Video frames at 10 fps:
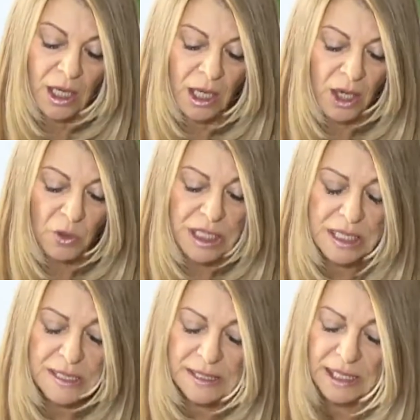how
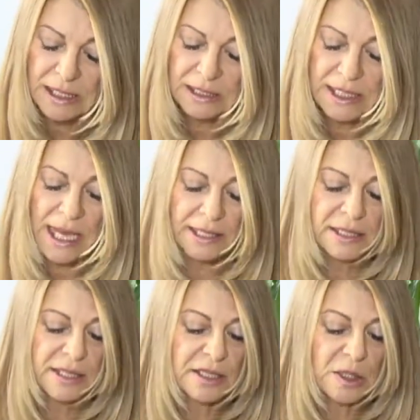he said it,
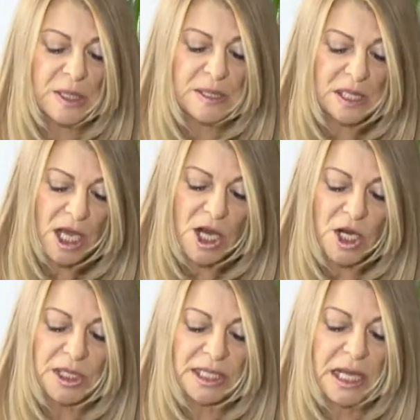that the
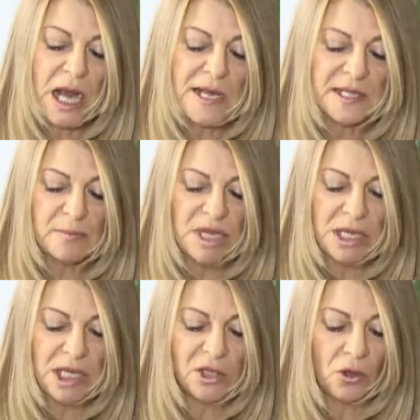desire that guides
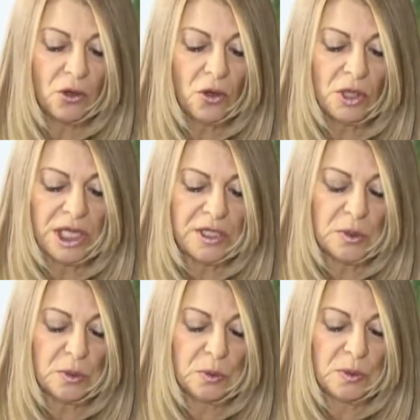me in all I
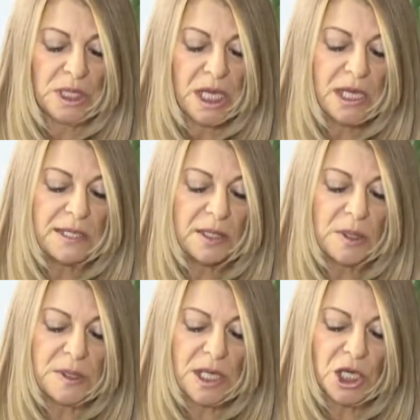do is the
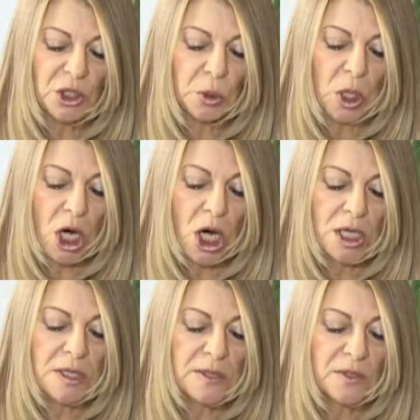desire to
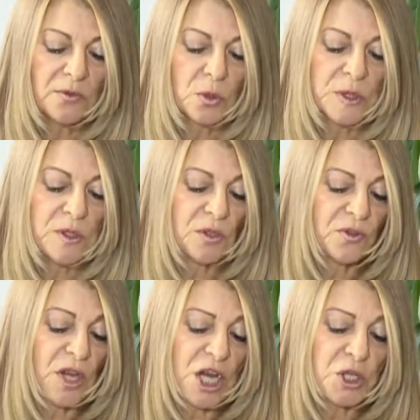harness the forces
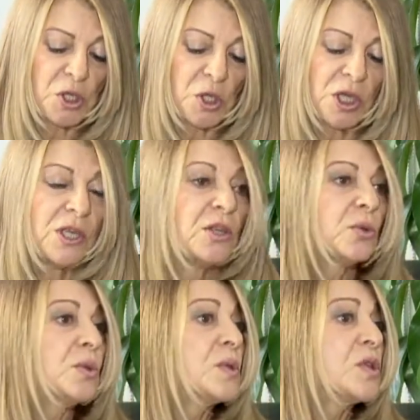of nature
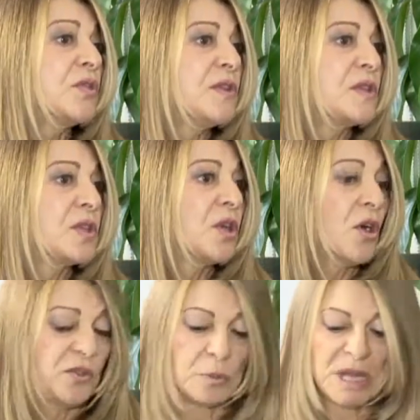to the service
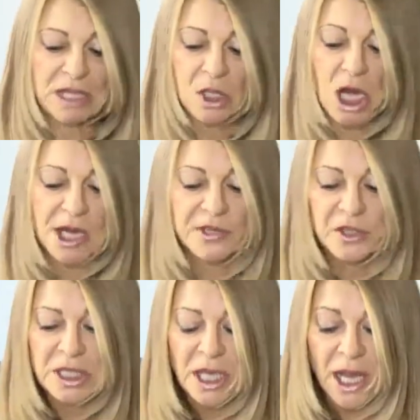of the mankind.
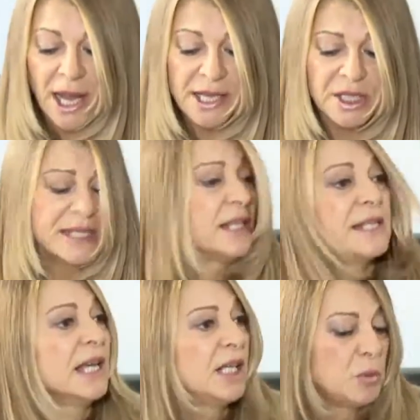And that's
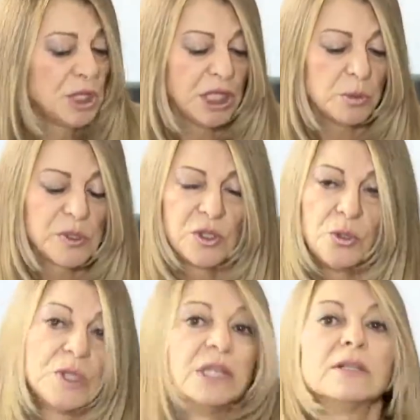exactly what he was
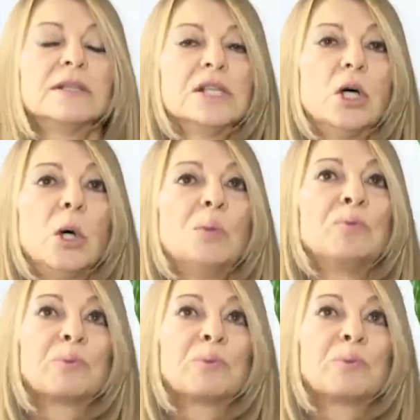doing. So